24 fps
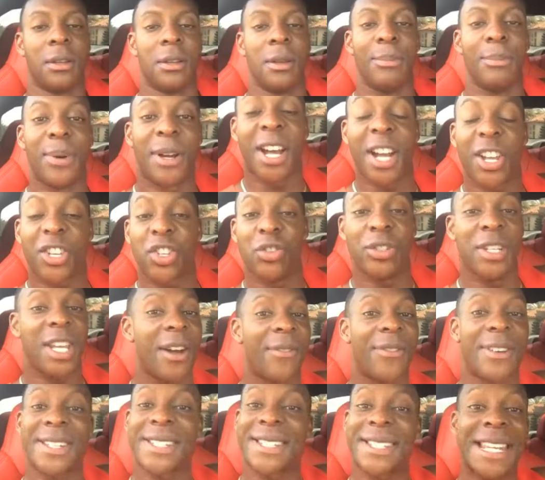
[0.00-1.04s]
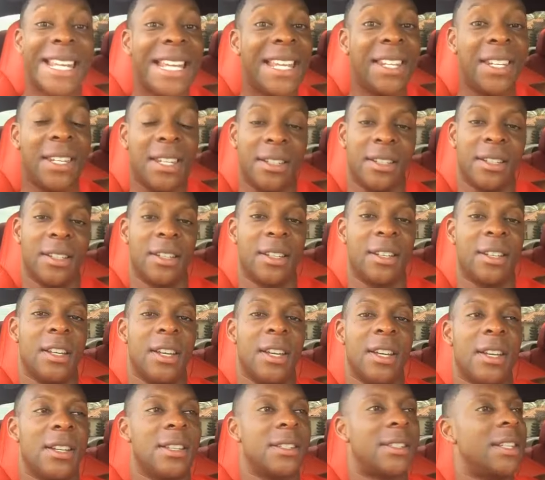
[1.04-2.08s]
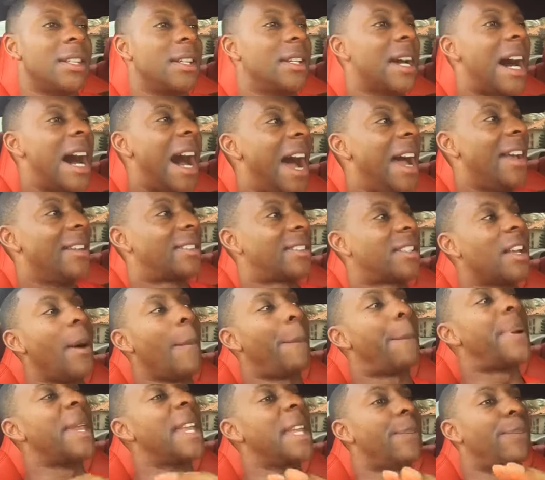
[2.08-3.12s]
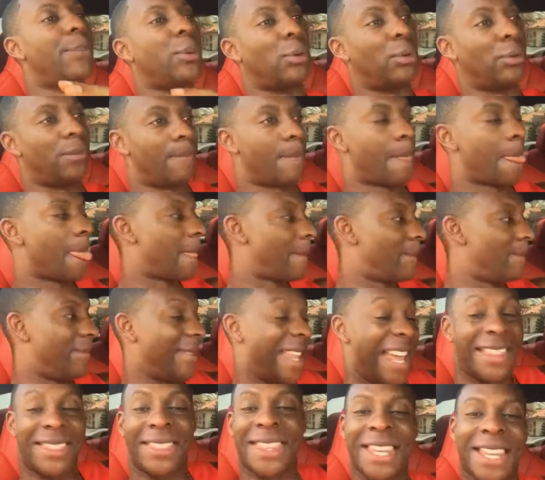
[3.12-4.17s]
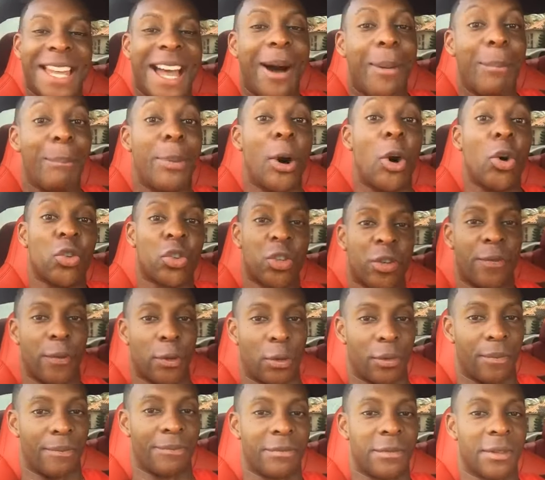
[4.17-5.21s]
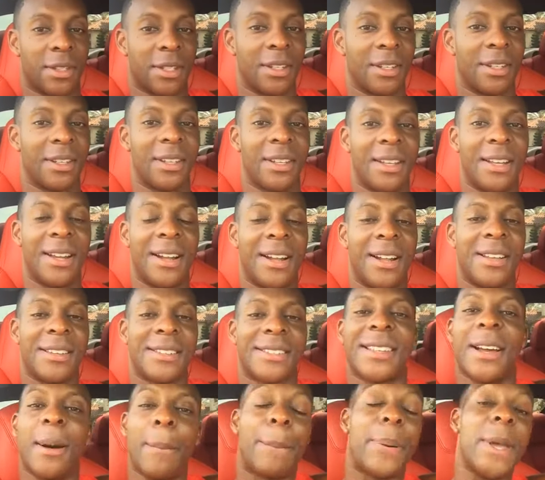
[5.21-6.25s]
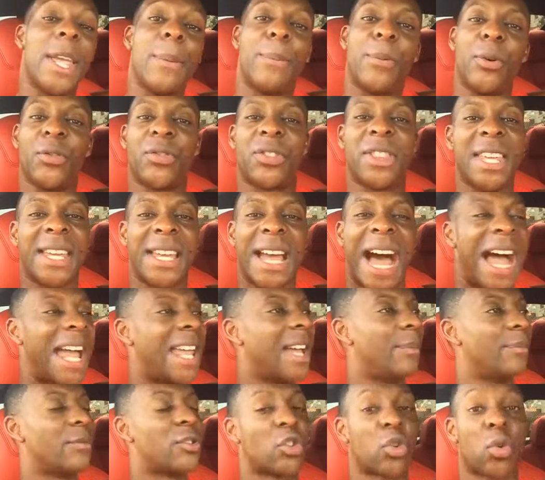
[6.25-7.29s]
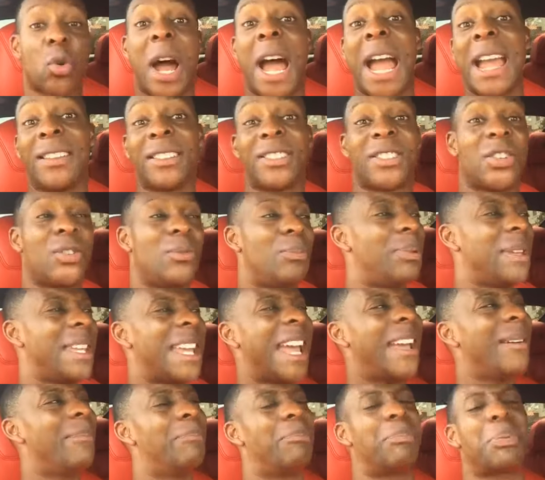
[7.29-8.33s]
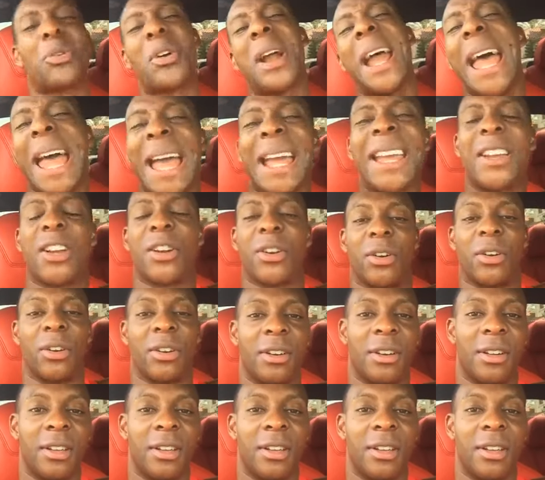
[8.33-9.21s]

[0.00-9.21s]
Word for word: Because you've never seen it. See, guys, some people, they think I'm boastful. Some people think I am trying to be a bragger.